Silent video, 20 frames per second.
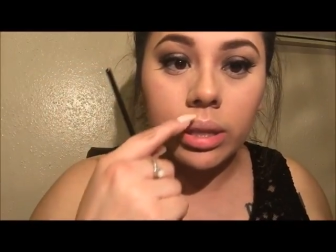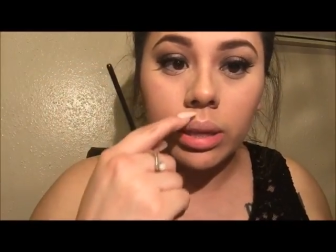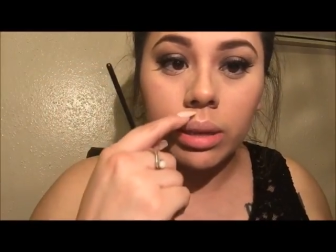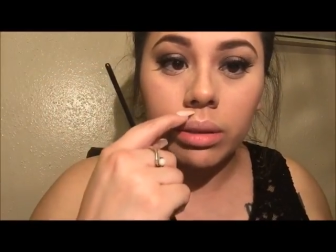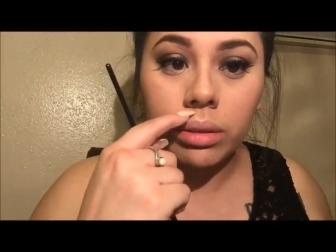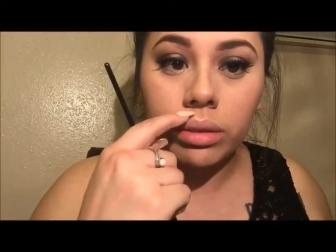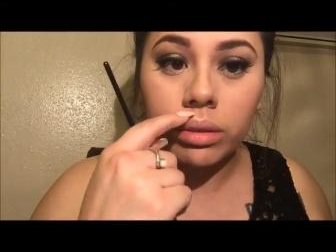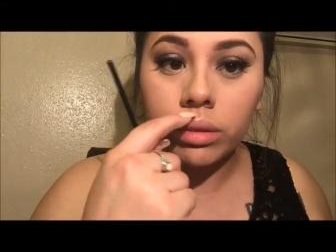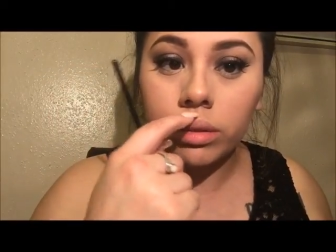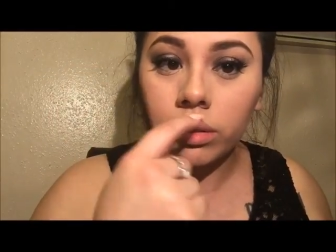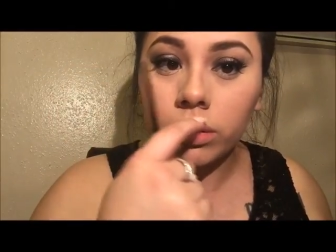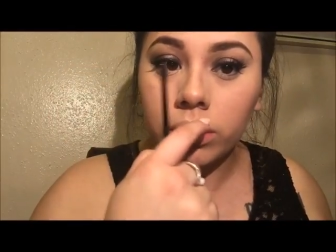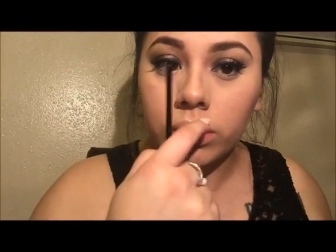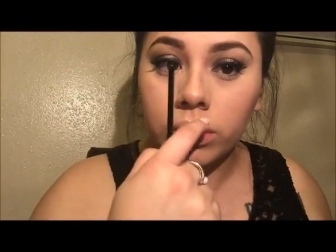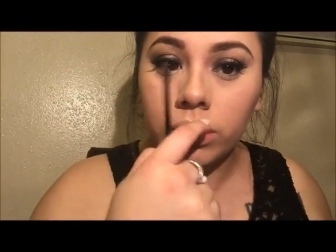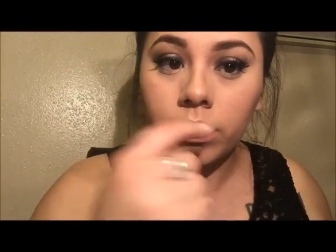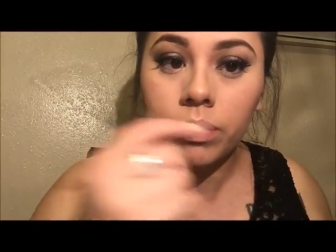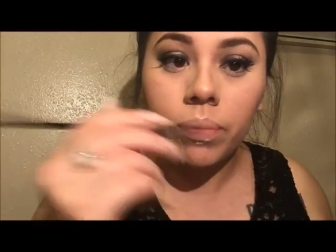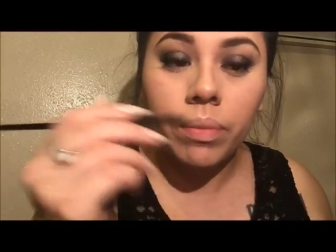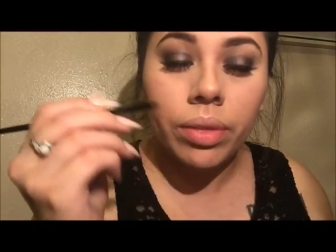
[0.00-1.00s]
little
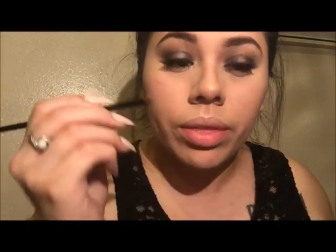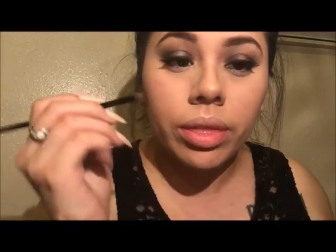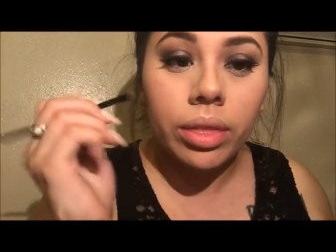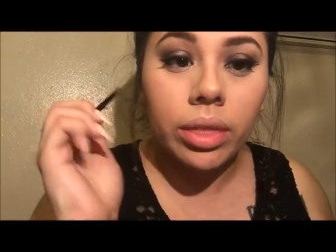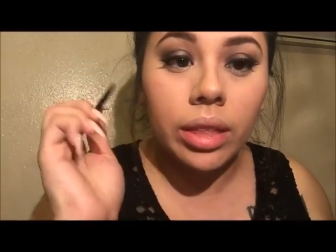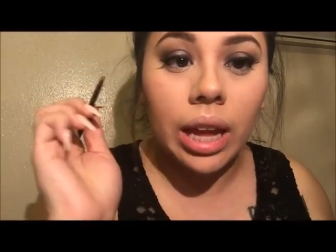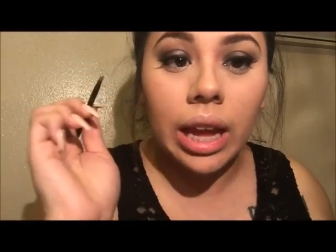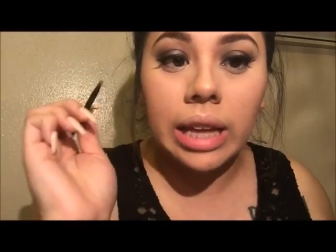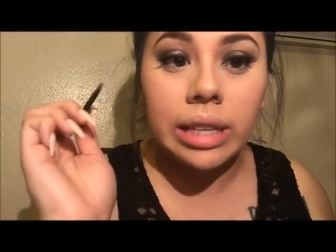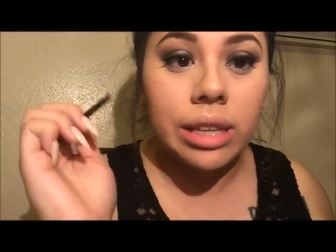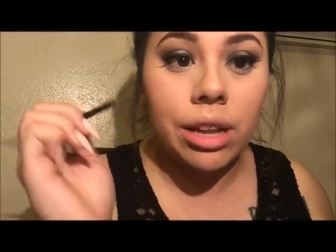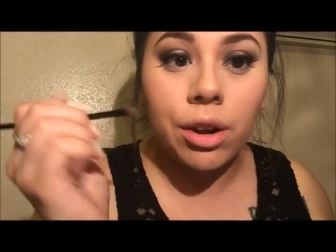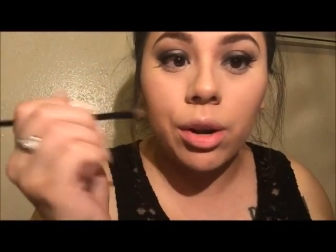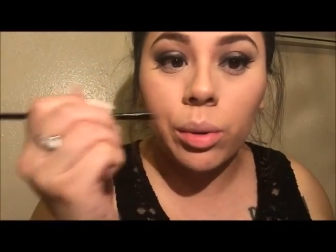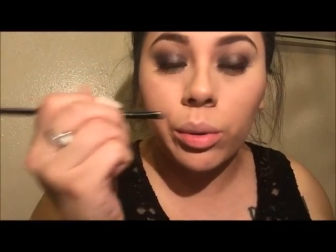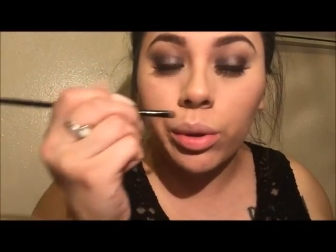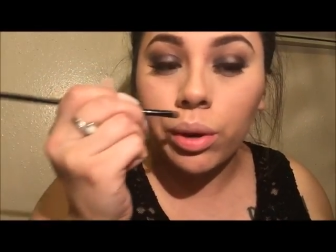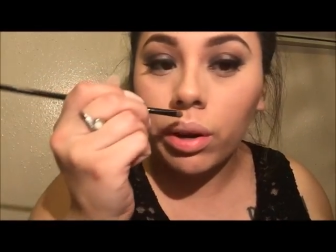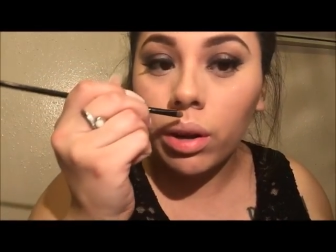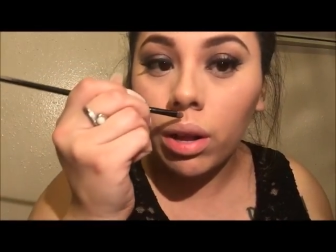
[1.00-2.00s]
things. I don't know
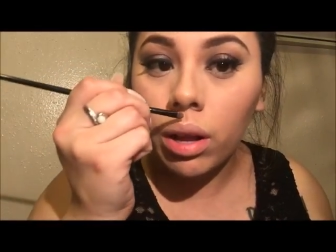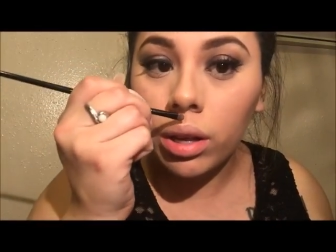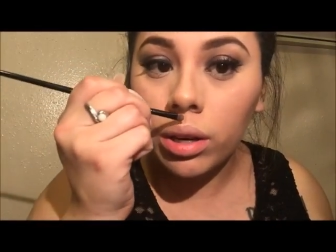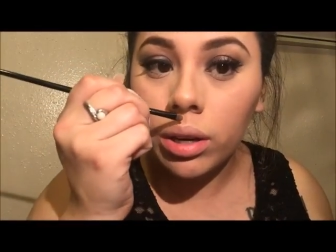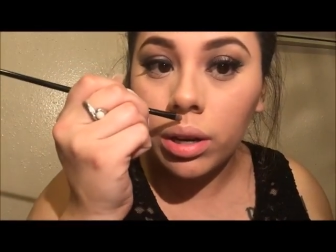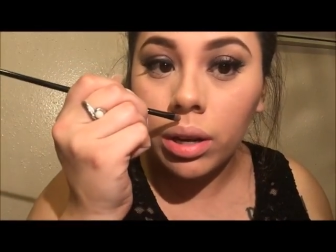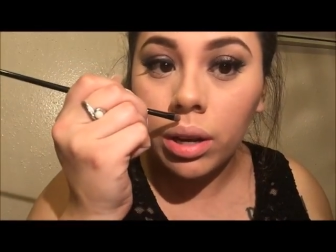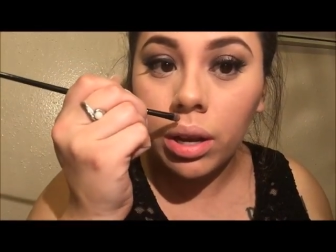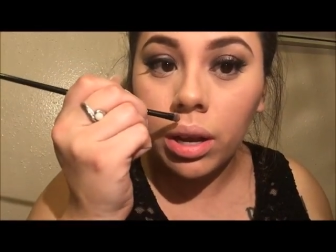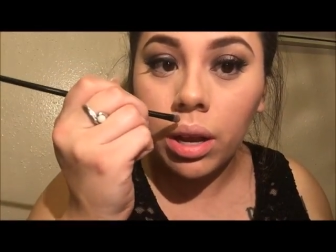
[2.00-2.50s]
what they're called.